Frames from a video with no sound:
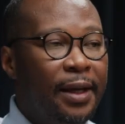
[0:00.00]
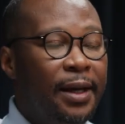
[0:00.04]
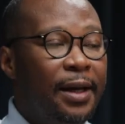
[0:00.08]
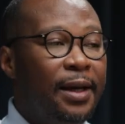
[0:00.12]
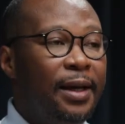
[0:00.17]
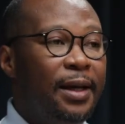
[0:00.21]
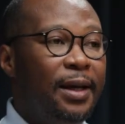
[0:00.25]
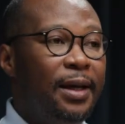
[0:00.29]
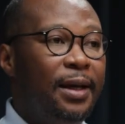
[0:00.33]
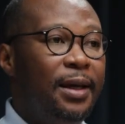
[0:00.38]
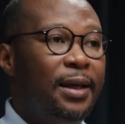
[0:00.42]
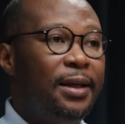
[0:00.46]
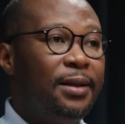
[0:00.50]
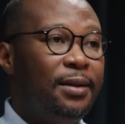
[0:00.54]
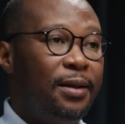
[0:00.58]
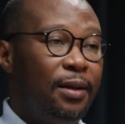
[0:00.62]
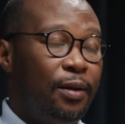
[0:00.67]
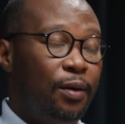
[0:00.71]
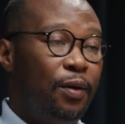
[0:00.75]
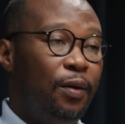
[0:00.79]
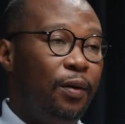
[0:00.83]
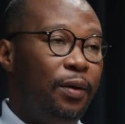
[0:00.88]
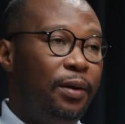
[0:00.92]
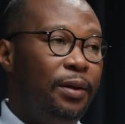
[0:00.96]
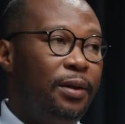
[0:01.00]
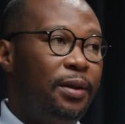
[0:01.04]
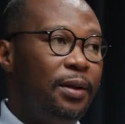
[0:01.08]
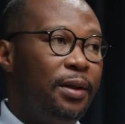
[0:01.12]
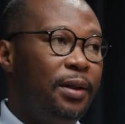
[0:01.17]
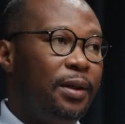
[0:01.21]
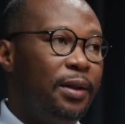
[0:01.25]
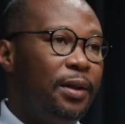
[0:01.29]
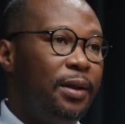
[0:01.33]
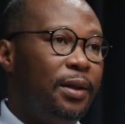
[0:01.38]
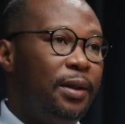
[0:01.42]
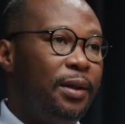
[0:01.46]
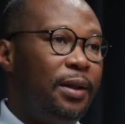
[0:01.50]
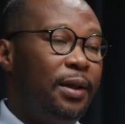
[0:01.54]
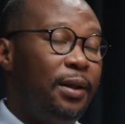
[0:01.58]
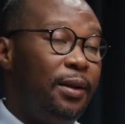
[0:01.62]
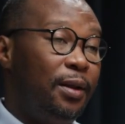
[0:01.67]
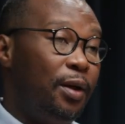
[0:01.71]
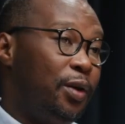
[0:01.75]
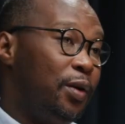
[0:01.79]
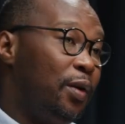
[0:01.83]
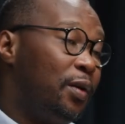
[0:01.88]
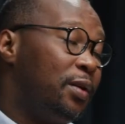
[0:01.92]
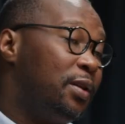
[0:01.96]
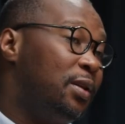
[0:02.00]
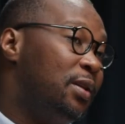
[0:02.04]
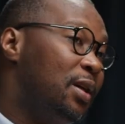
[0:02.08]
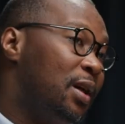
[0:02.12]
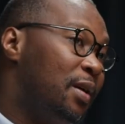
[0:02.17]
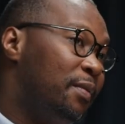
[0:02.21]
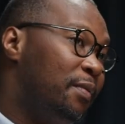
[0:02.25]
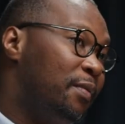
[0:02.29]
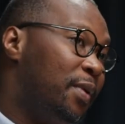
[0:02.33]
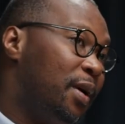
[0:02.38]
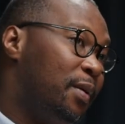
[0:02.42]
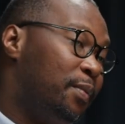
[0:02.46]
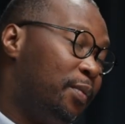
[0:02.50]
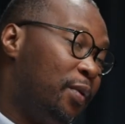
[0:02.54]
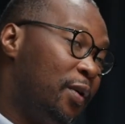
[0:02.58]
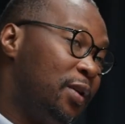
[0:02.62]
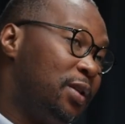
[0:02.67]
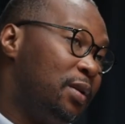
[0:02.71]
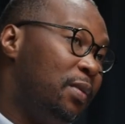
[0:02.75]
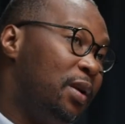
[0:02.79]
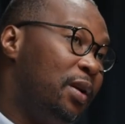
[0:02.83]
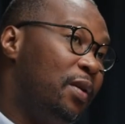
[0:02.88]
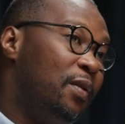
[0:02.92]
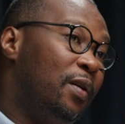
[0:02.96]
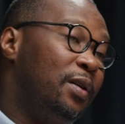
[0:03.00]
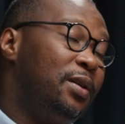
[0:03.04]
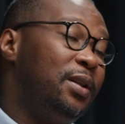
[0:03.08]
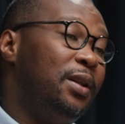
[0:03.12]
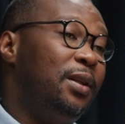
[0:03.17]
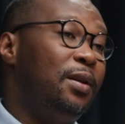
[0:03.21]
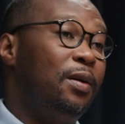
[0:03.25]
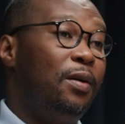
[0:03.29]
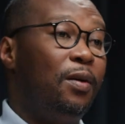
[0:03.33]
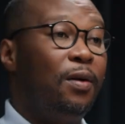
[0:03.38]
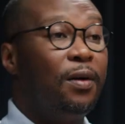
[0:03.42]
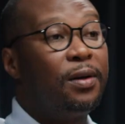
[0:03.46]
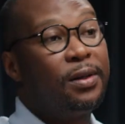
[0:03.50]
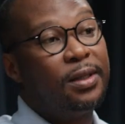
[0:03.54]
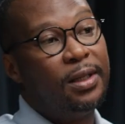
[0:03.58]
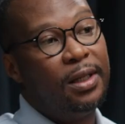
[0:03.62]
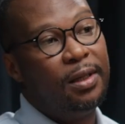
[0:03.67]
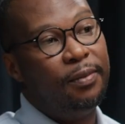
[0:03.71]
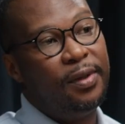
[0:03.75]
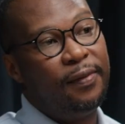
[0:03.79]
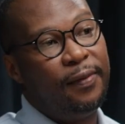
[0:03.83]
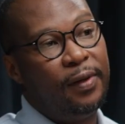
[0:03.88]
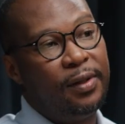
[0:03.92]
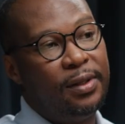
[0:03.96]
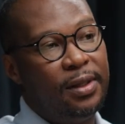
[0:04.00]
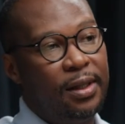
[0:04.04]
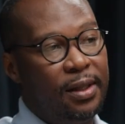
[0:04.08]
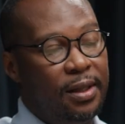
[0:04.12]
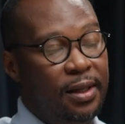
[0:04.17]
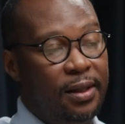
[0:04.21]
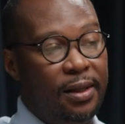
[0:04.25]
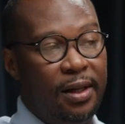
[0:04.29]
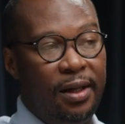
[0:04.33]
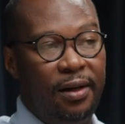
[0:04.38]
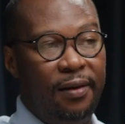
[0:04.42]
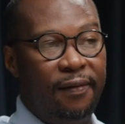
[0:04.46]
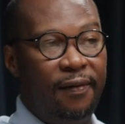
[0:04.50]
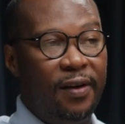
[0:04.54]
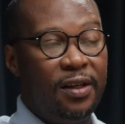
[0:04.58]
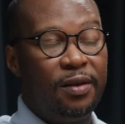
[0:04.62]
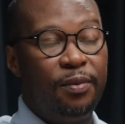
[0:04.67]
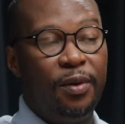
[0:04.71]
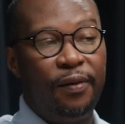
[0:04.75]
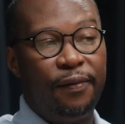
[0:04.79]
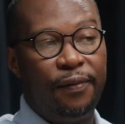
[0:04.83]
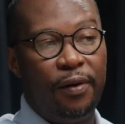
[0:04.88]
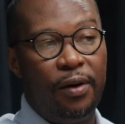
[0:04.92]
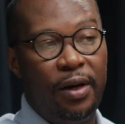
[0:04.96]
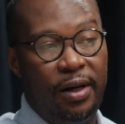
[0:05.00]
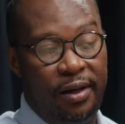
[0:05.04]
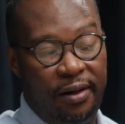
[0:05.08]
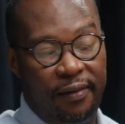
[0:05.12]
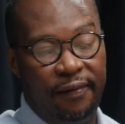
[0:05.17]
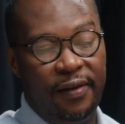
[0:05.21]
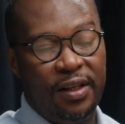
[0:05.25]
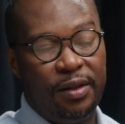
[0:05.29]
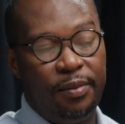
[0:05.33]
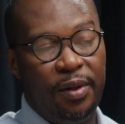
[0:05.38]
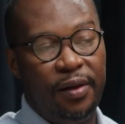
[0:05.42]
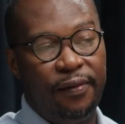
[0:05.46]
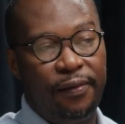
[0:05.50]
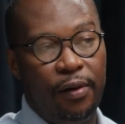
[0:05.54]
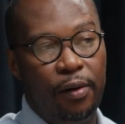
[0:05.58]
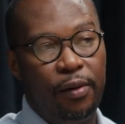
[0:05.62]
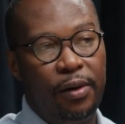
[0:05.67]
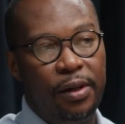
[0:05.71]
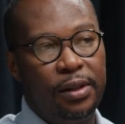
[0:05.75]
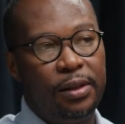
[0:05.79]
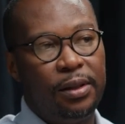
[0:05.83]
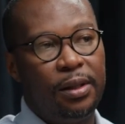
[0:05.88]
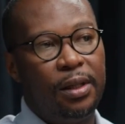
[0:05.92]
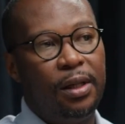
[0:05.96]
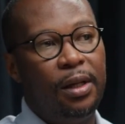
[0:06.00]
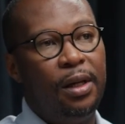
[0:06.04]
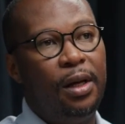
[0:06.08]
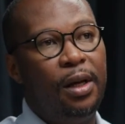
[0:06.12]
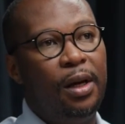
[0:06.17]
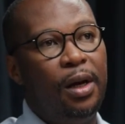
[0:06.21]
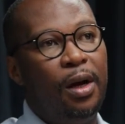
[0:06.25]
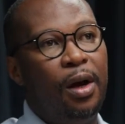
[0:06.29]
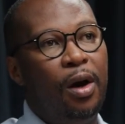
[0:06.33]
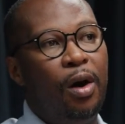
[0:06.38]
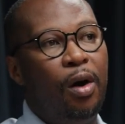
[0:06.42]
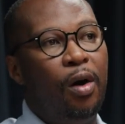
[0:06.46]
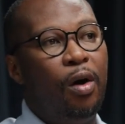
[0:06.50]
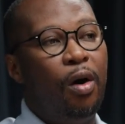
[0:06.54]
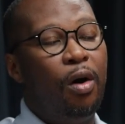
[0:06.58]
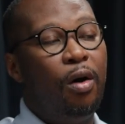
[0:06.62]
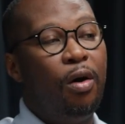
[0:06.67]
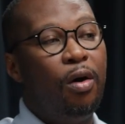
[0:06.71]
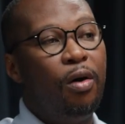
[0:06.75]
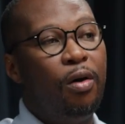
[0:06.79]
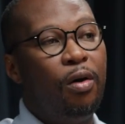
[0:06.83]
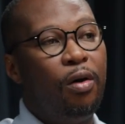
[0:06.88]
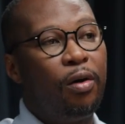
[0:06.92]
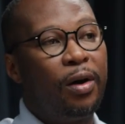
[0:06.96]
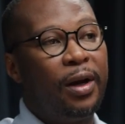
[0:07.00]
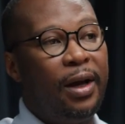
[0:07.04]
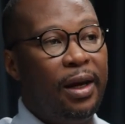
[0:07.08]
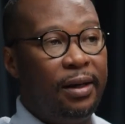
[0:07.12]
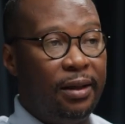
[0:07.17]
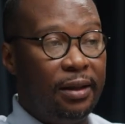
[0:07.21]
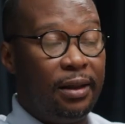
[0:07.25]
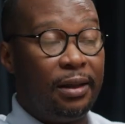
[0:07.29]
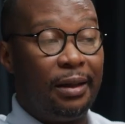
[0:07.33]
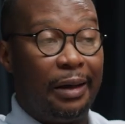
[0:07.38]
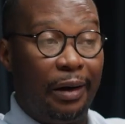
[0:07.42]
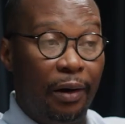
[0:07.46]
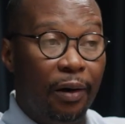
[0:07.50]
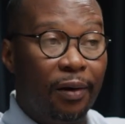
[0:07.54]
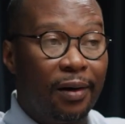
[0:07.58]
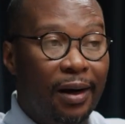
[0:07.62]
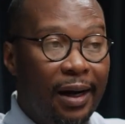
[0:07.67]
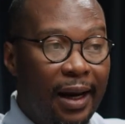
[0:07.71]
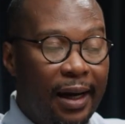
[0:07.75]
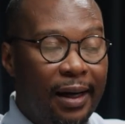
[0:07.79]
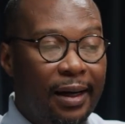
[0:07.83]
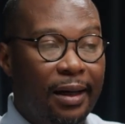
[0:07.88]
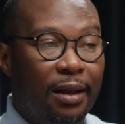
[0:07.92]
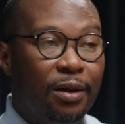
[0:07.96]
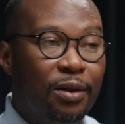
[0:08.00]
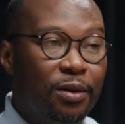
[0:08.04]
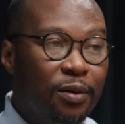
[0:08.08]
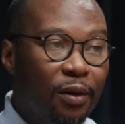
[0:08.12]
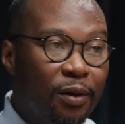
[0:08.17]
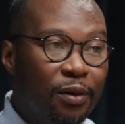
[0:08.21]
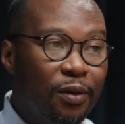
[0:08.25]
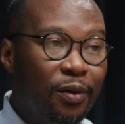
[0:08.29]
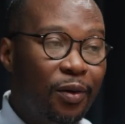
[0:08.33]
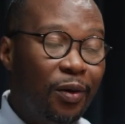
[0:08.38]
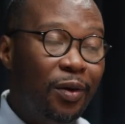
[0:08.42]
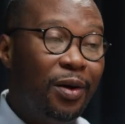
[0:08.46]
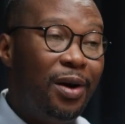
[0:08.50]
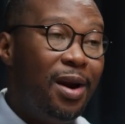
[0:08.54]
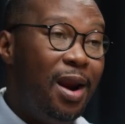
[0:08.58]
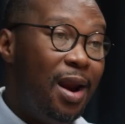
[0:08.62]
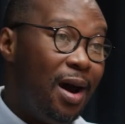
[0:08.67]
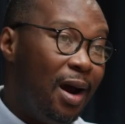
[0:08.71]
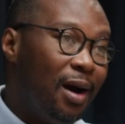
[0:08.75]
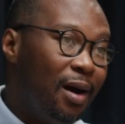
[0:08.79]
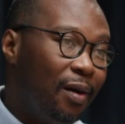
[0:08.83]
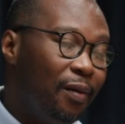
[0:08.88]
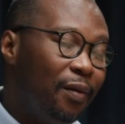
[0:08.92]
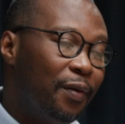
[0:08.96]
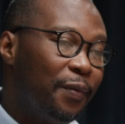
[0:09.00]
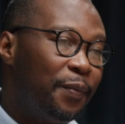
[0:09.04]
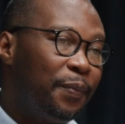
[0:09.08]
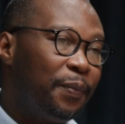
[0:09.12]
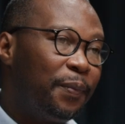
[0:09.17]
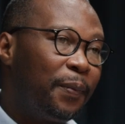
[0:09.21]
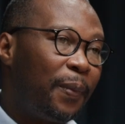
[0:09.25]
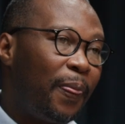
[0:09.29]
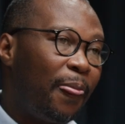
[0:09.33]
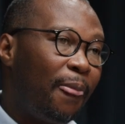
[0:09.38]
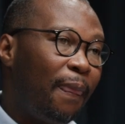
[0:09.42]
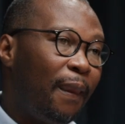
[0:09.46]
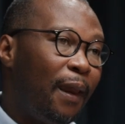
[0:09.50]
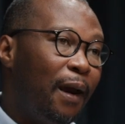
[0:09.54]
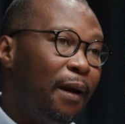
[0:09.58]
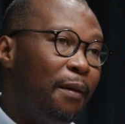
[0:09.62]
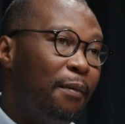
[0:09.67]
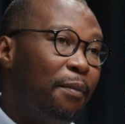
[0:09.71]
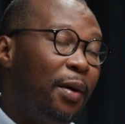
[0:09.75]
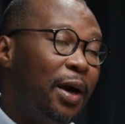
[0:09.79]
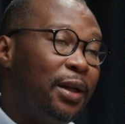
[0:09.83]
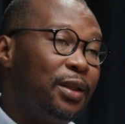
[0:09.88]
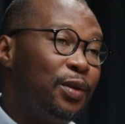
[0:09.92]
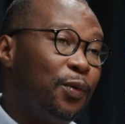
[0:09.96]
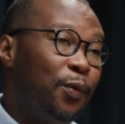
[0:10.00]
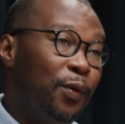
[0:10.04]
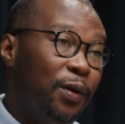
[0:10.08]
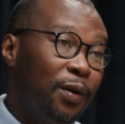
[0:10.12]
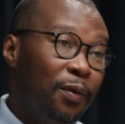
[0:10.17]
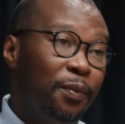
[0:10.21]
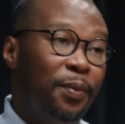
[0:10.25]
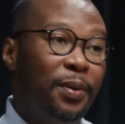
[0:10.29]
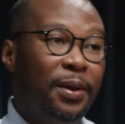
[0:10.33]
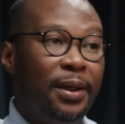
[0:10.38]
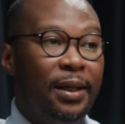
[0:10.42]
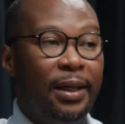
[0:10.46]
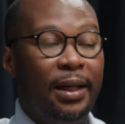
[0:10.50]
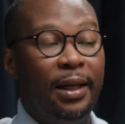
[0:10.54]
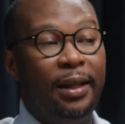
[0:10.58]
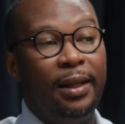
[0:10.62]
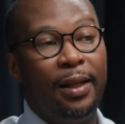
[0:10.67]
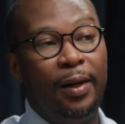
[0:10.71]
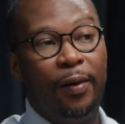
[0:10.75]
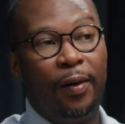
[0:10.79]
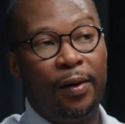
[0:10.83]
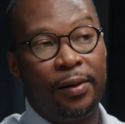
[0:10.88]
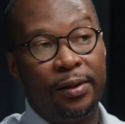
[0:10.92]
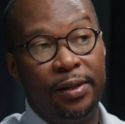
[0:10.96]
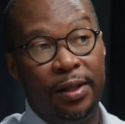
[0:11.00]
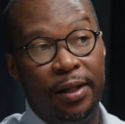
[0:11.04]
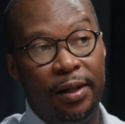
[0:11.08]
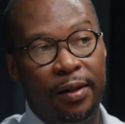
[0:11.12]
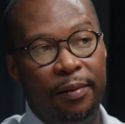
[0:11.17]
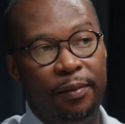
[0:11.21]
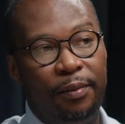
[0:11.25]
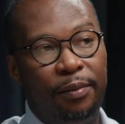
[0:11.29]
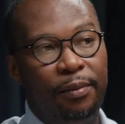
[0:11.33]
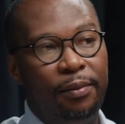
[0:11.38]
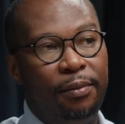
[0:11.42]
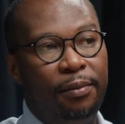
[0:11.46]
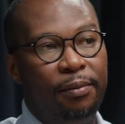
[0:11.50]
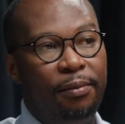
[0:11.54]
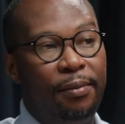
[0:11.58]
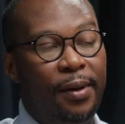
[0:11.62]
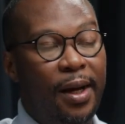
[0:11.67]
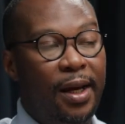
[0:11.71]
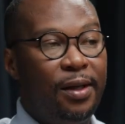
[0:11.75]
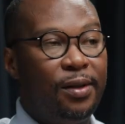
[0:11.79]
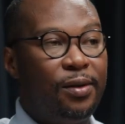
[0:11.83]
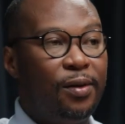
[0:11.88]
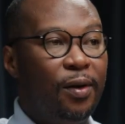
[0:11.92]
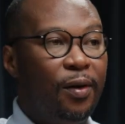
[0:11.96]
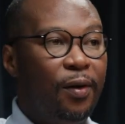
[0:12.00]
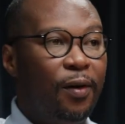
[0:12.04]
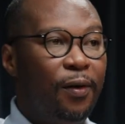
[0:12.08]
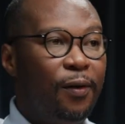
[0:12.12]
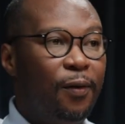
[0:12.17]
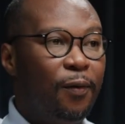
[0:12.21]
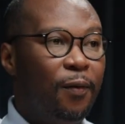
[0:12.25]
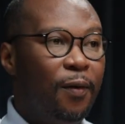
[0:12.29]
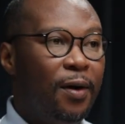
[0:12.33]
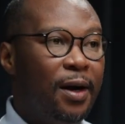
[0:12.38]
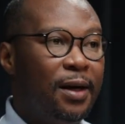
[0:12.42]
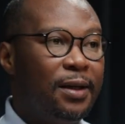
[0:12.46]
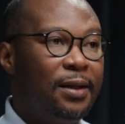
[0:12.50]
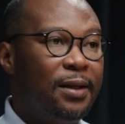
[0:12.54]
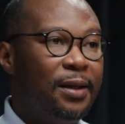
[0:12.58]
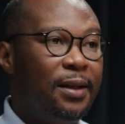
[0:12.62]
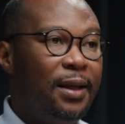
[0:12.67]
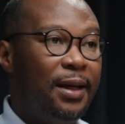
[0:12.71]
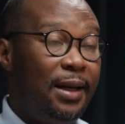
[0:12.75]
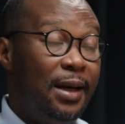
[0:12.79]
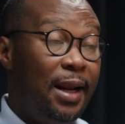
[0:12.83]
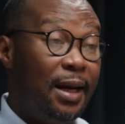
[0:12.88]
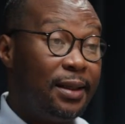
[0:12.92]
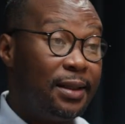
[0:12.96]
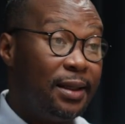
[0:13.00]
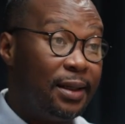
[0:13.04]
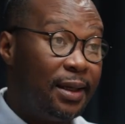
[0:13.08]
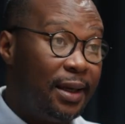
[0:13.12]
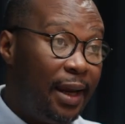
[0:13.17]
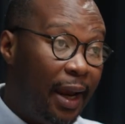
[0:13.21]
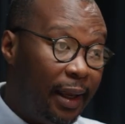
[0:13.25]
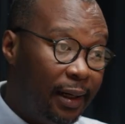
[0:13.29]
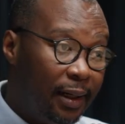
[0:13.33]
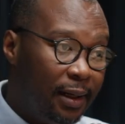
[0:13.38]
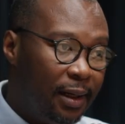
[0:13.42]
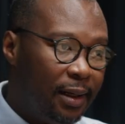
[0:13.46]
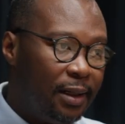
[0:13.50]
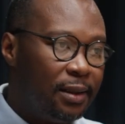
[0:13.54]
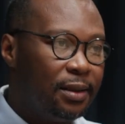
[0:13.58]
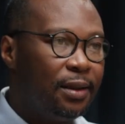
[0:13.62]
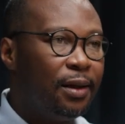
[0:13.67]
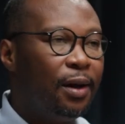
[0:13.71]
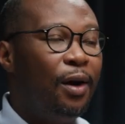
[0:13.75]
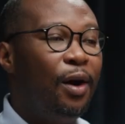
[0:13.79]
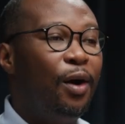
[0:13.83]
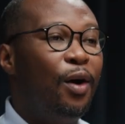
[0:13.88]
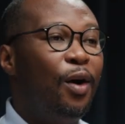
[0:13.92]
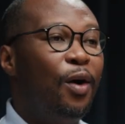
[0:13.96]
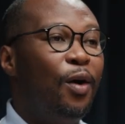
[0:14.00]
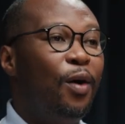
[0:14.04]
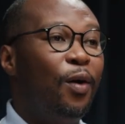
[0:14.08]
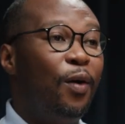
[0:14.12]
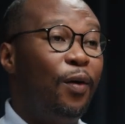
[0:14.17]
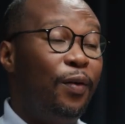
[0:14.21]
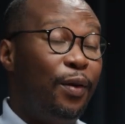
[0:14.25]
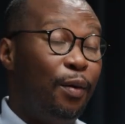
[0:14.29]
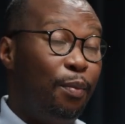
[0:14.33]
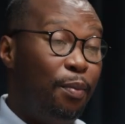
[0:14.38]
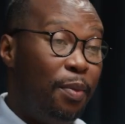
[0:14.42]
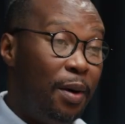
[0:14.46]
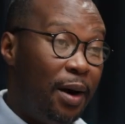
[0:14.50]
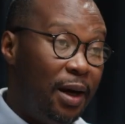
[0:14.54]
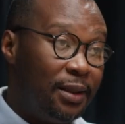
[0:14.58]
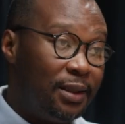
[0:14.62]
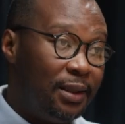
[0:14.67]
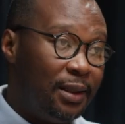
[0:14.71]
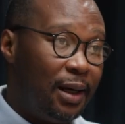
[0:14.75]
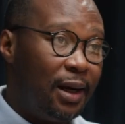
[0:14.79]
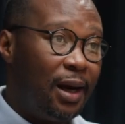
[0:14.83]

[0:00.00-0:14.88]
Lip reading: Is it good in the short term, but possibly not in the long term if you're taking the investment focus? Or can it look like it's not good now, but will be in the long term based on what the elected candidate or the party that